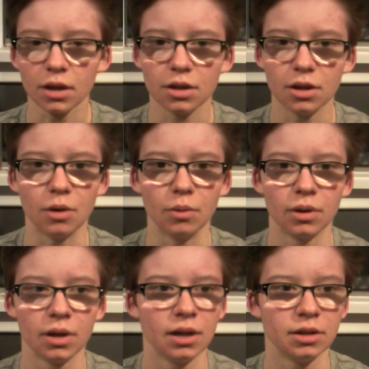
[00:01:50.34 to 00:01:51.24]

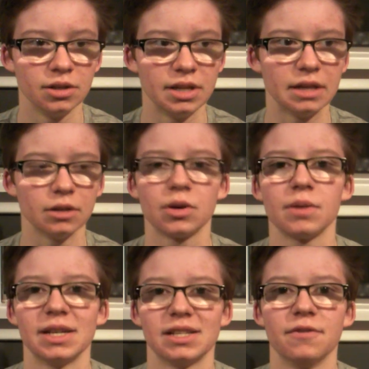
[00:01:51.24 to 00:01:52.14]
look
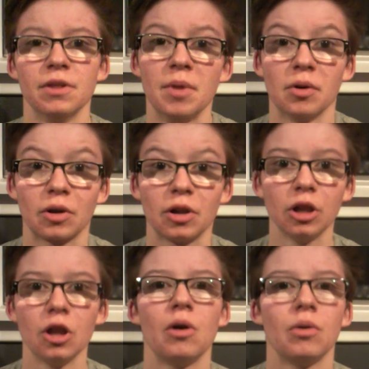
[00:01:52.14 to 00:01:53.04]
at myself in the mirror
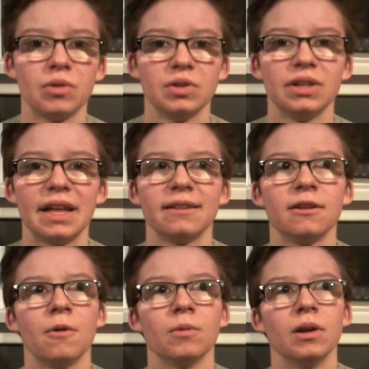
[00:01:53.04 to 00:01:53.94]
clothed, let
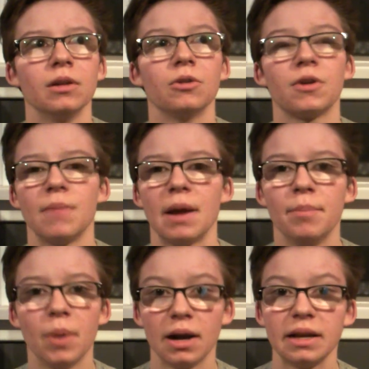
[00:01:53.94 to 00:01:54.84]
alone look at my
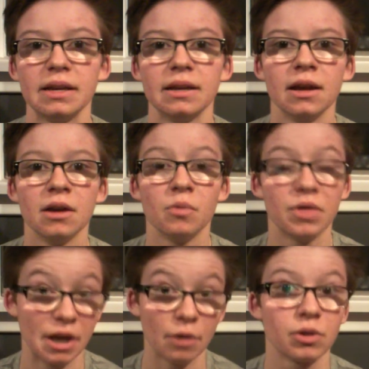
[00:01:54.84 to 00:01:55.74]
body
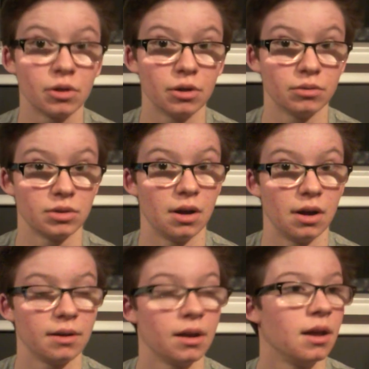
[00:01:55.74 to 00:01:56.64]
without clothes
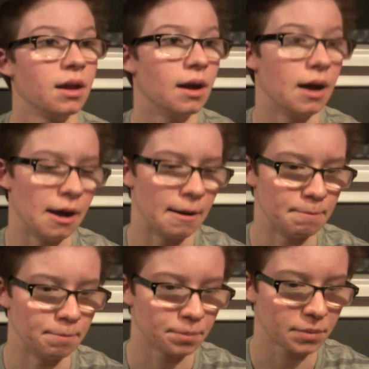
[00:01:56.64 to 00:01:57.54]

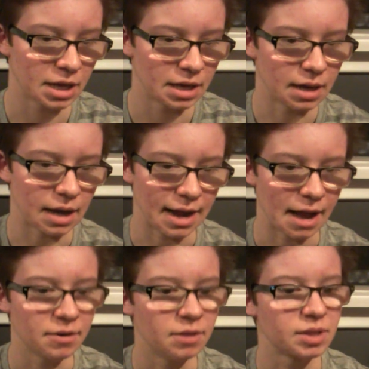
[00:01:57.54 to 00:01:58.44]
on. I
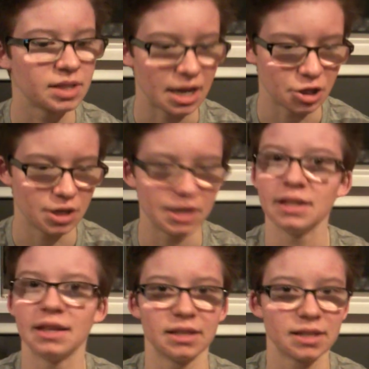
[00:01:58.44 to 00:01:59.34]
have an
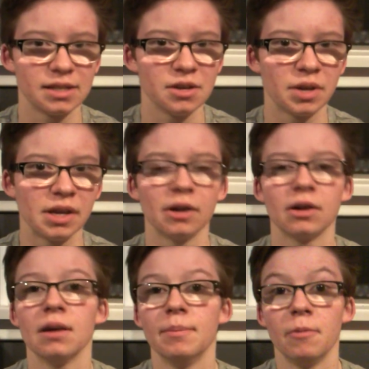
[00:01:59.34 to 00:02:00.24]
obsession that's still
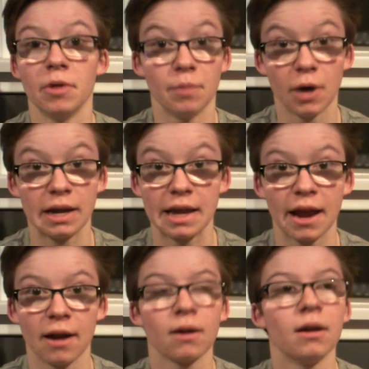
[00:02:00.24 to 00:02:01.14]
here with body
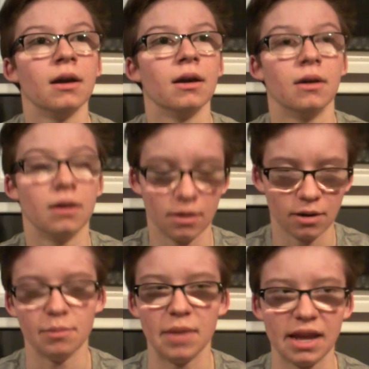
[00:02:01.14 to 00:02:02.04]
hair
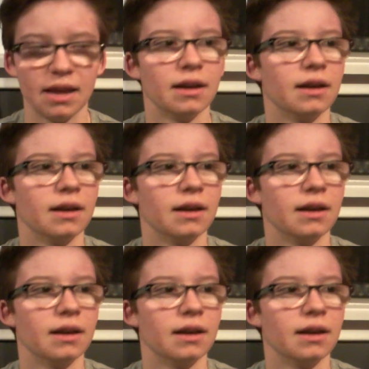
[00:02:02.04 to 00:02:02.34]
on me.